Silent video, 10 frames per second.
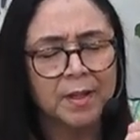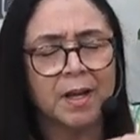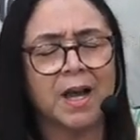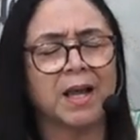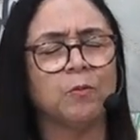
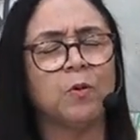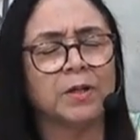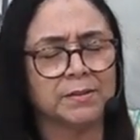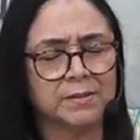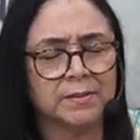I
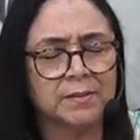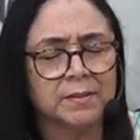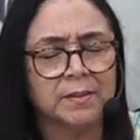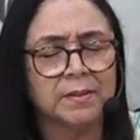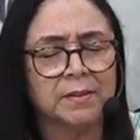want
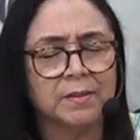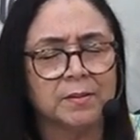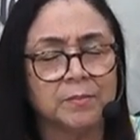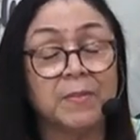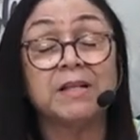
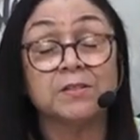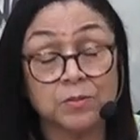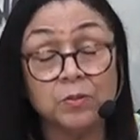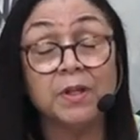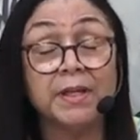my
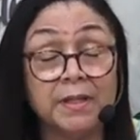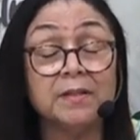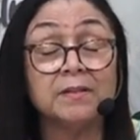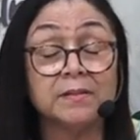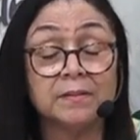soul
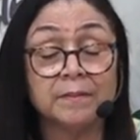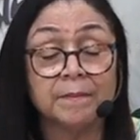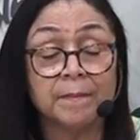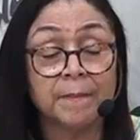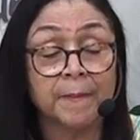healed.
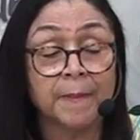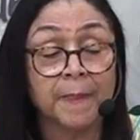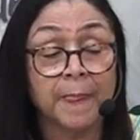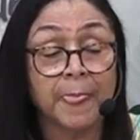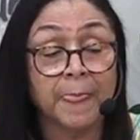
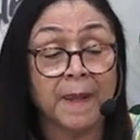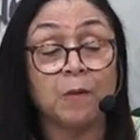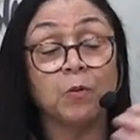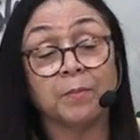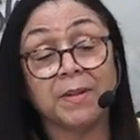I
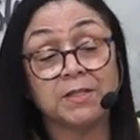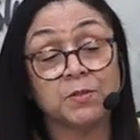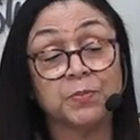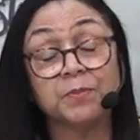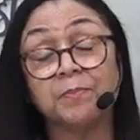want my
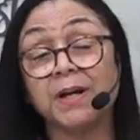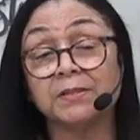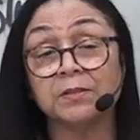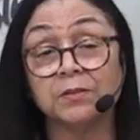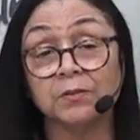spirit man
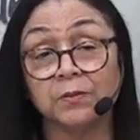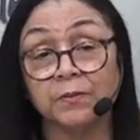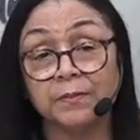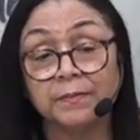to grow.